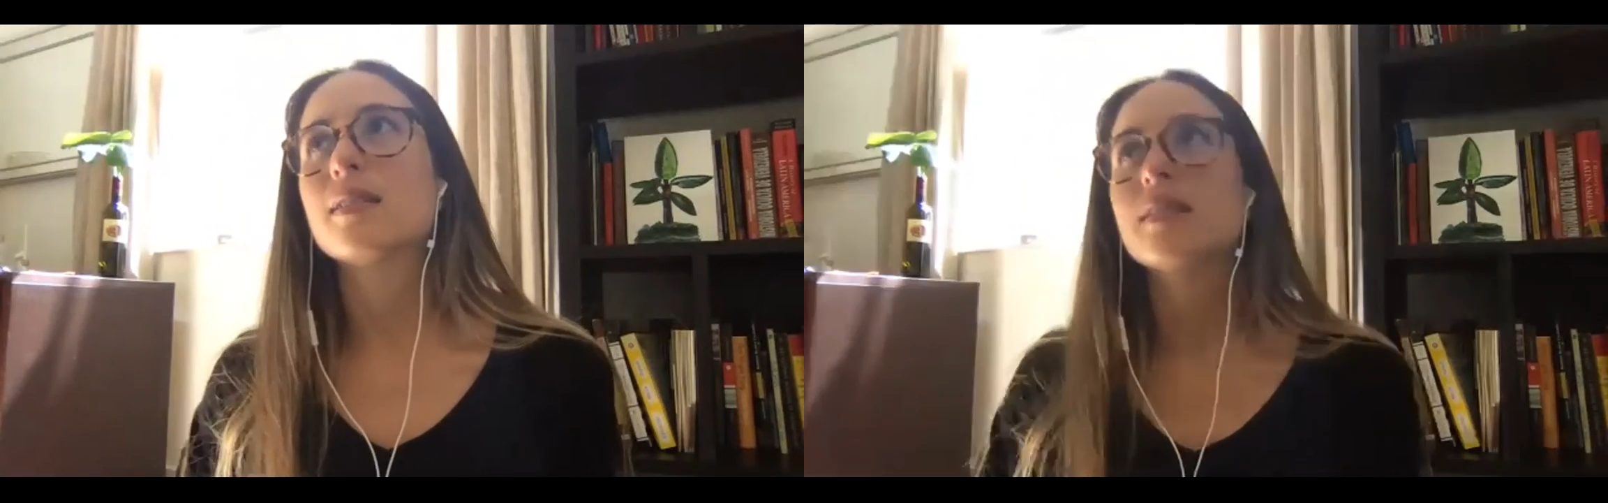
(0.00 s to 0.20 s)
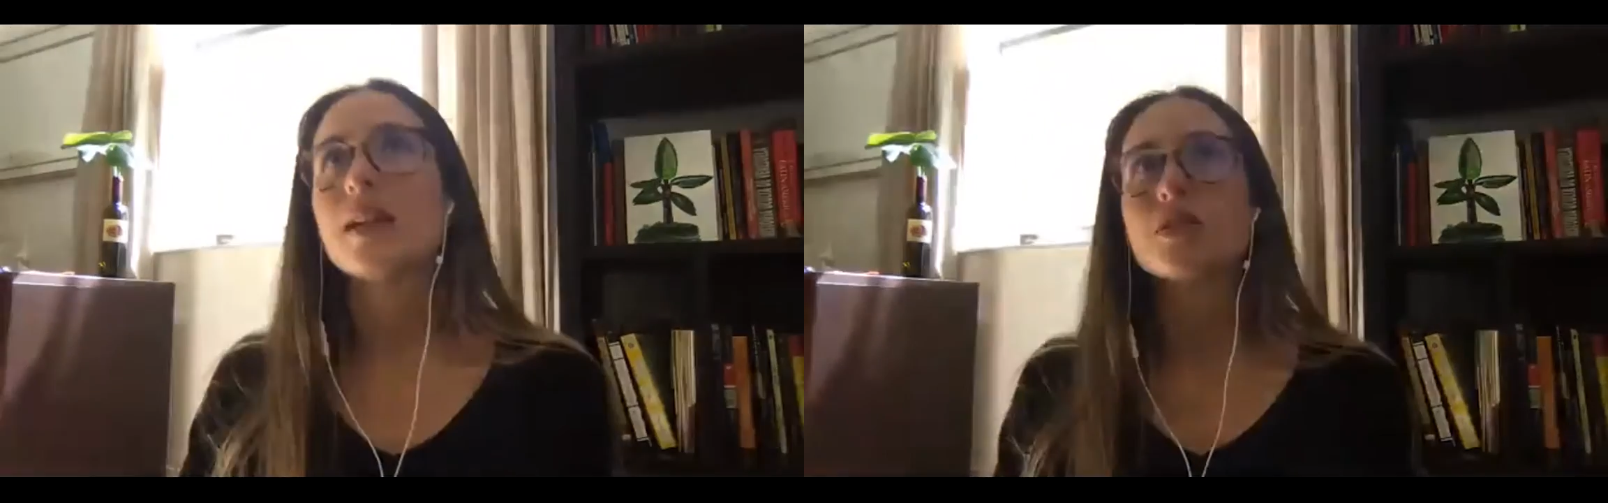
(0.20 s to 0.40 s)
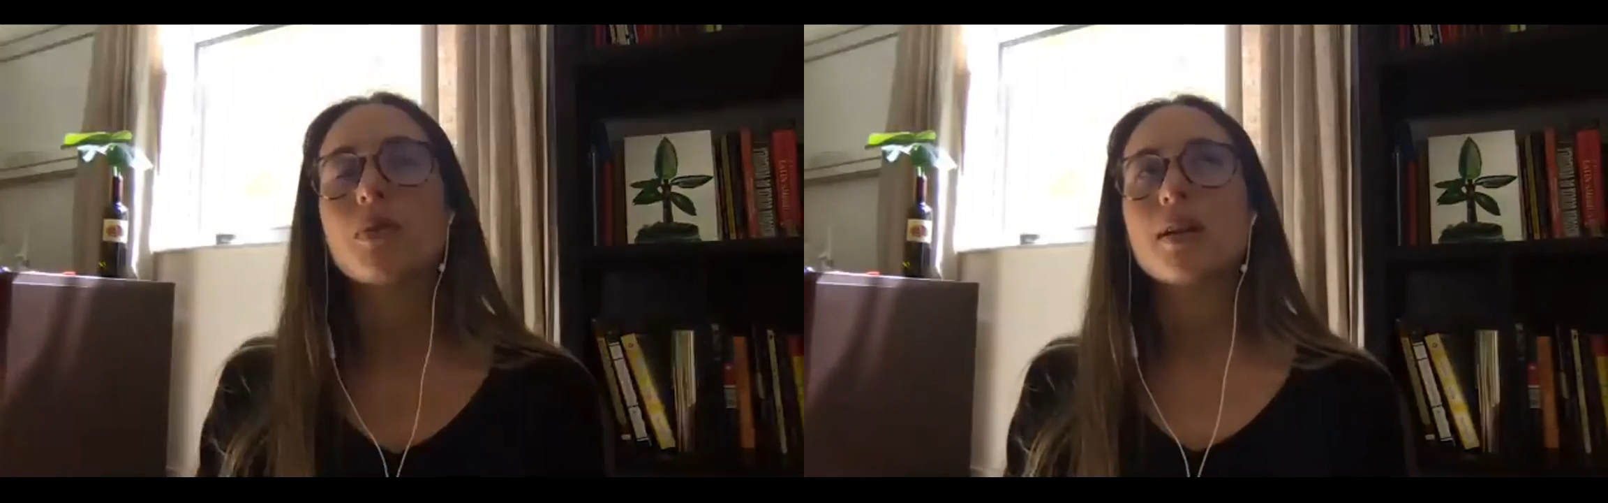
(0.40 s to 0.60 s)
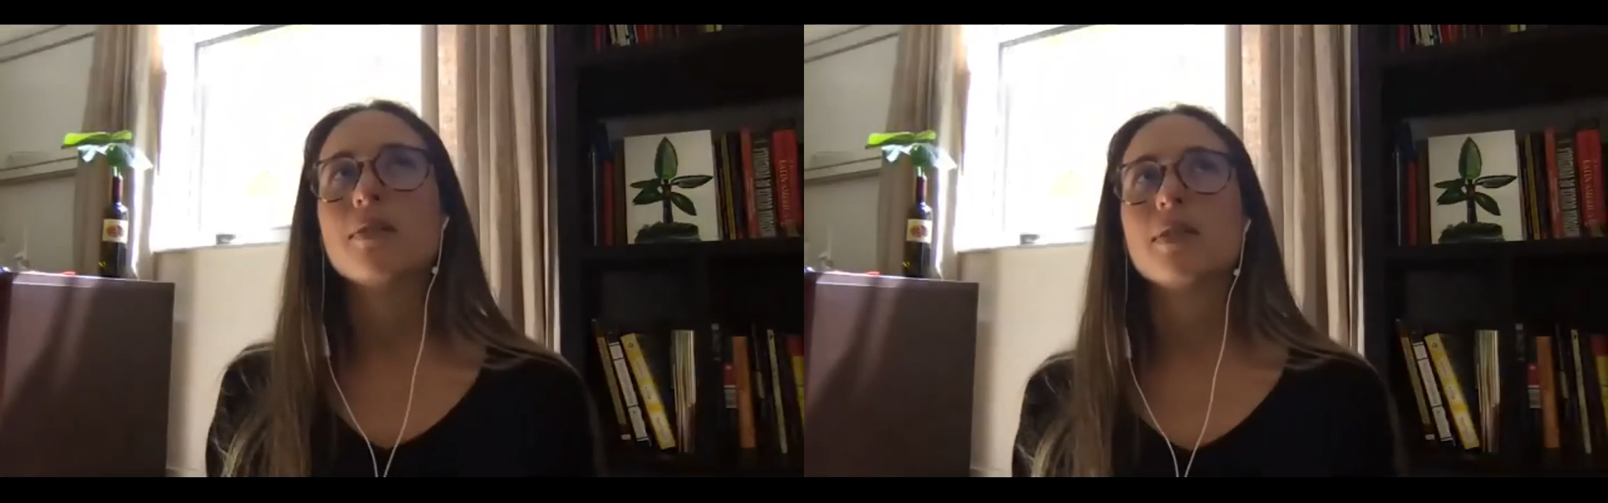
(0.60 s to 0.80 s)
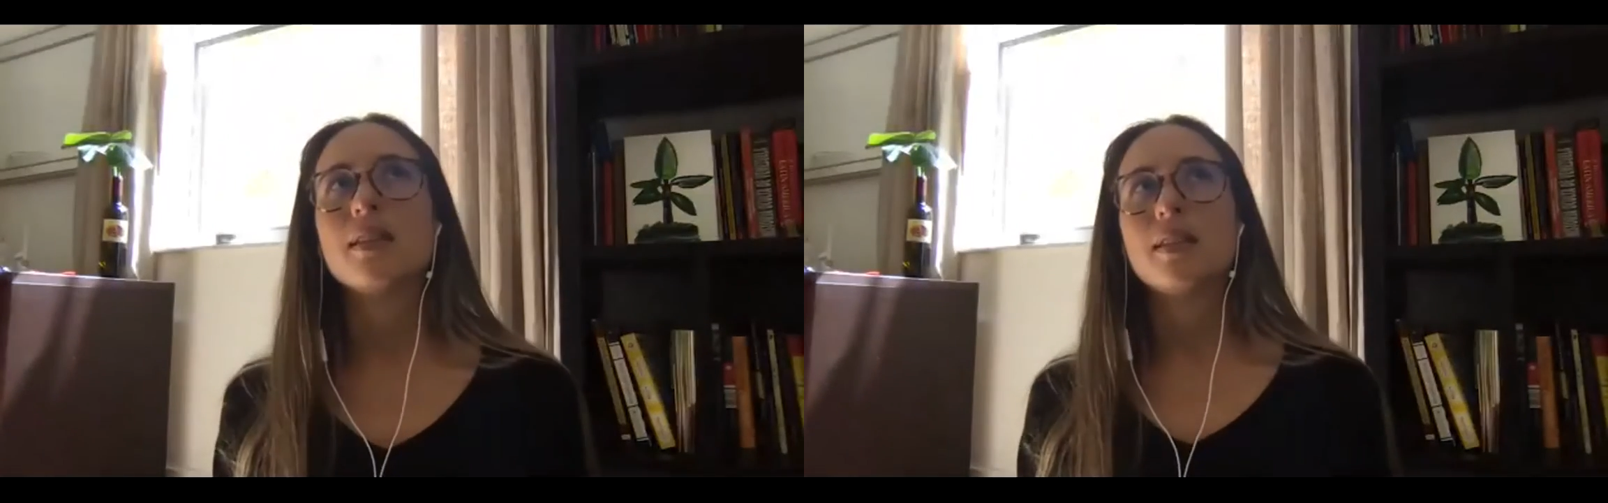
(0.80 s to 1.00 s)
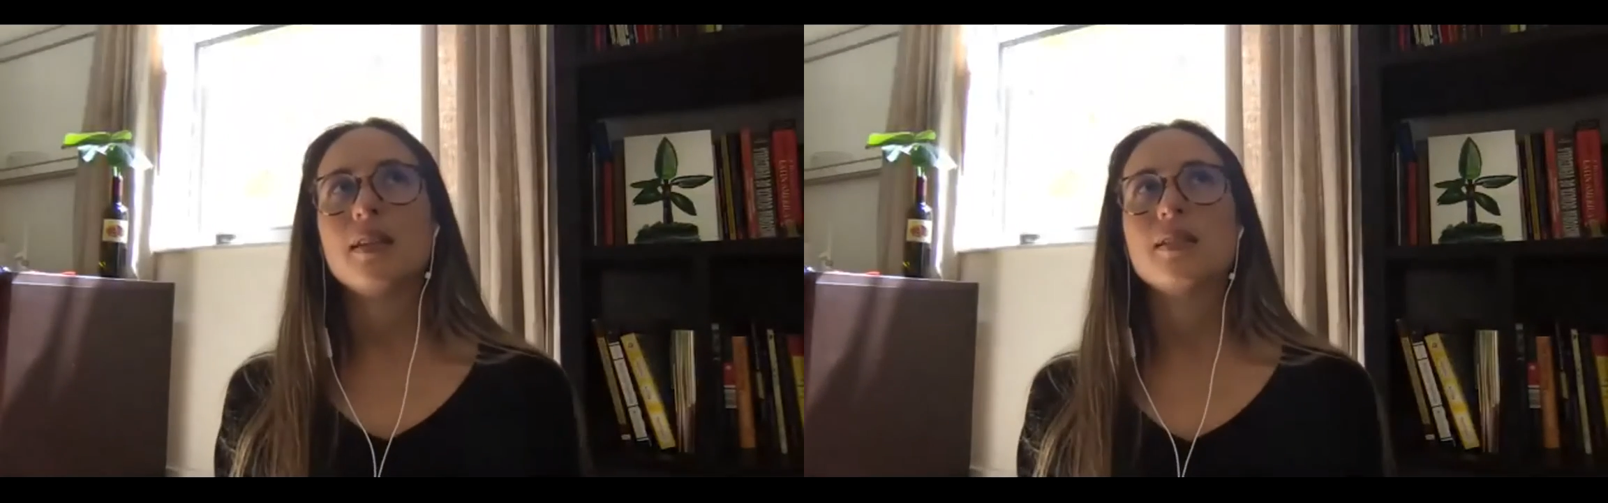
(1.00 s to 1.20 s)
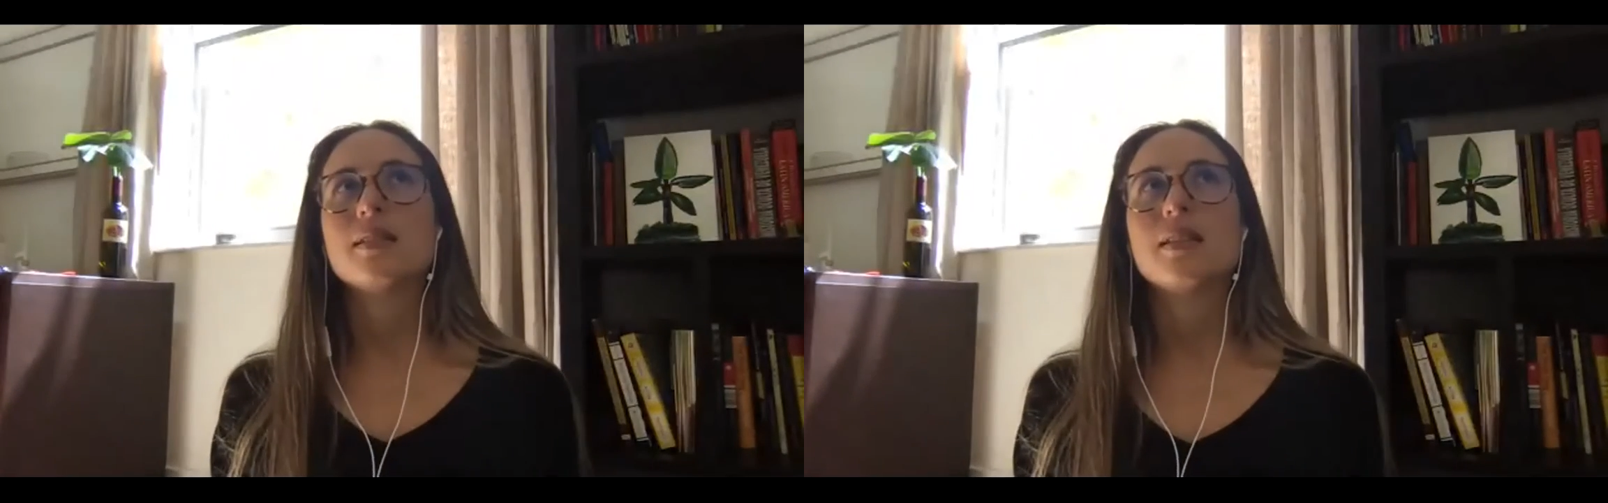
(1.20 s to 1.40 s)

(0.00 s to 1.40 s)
that's one of the things